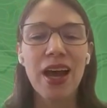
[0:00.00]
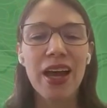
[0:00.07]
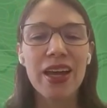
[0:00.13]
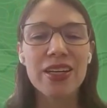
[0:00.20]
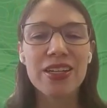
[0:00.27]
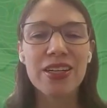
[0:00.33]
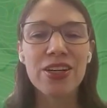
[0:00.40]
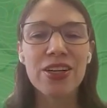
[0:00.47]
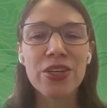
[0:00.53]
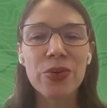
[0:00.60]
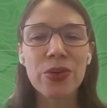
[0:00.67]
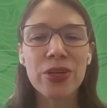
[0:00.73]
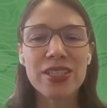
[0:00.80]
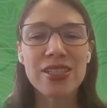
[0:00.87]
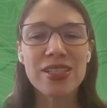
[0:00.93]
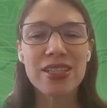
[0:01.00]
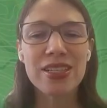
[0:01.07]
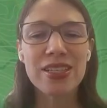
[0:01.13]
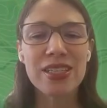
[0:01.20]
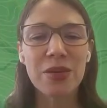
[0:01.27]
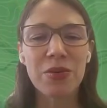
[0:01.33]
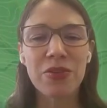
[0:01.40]
And here can
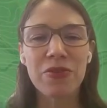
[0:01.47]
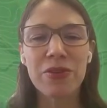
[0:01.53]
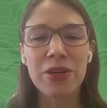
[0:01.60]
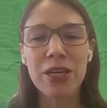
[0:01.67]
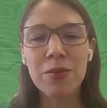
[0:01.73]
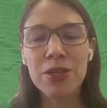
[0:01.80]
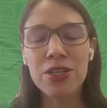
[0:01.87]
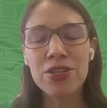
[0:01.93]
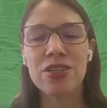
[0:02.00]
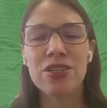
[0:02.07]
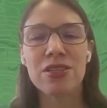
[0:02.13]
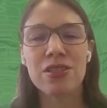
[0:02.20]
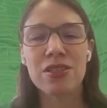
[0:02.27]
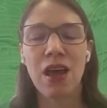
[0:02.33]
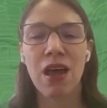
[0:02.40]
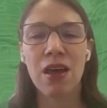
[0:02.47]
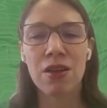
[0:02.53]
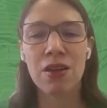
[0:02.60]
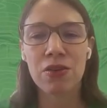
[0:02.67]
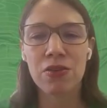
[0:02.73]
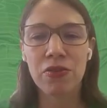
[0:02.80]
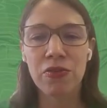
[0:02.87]
see some of images
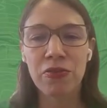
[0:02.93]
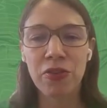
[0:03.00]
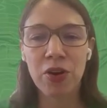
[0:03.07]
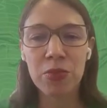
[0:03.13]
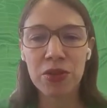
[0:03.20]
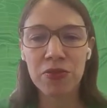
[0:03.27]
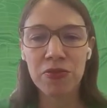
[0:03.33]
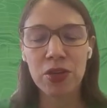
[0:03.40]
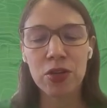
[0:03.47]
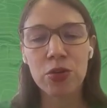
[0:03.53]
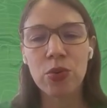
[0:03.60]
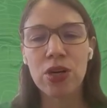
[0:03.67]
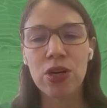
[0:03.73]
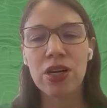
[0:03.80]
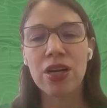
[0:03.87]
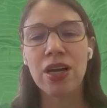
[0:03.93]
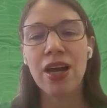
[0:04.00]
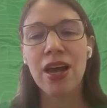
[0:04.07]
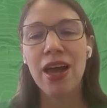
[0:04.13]
from the field work,